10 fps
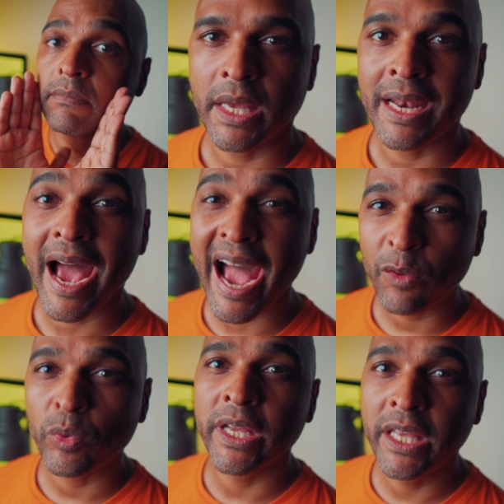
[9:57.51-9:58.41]
And I
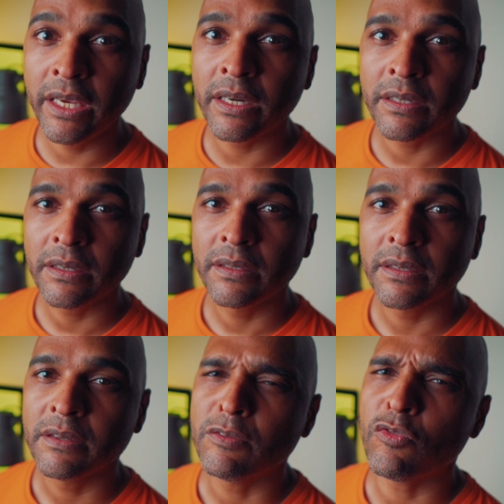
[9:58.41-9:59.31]
want to hear
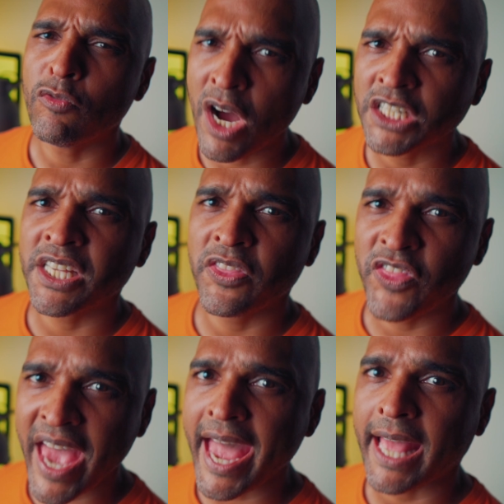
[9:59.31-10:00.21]
Roger
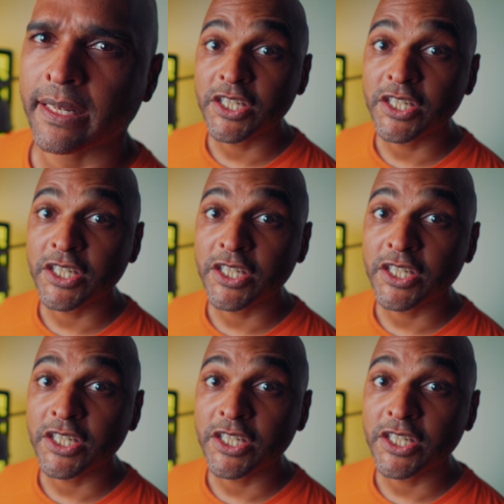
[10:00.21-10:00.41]
that.